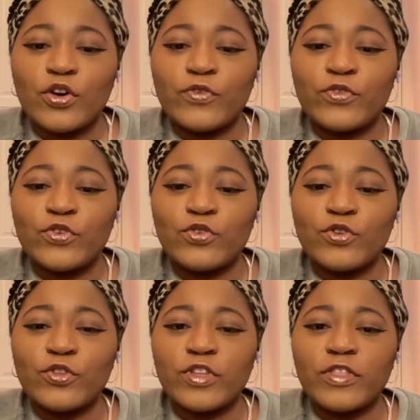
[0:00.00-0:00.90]
if you
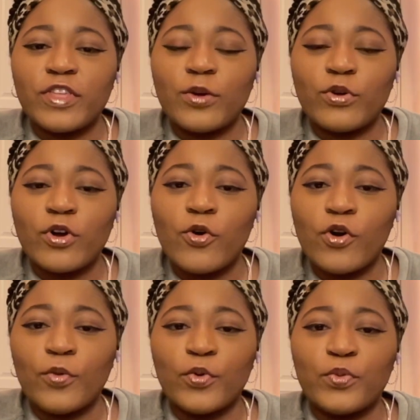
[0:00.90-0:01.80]
know that they were
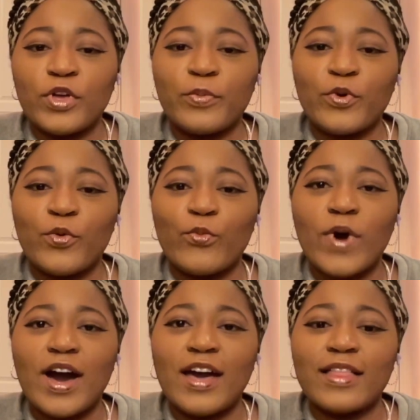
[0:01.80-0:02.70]
horrible people,
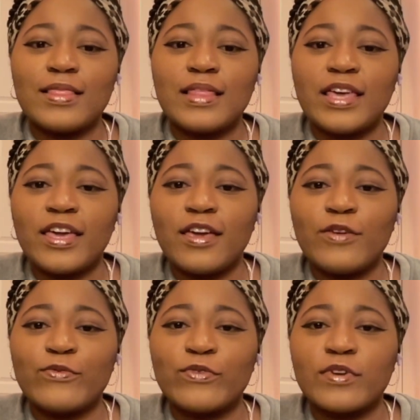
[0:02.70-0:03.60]
why
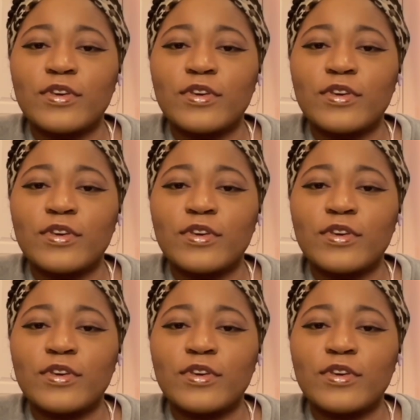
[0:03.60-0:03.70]
leave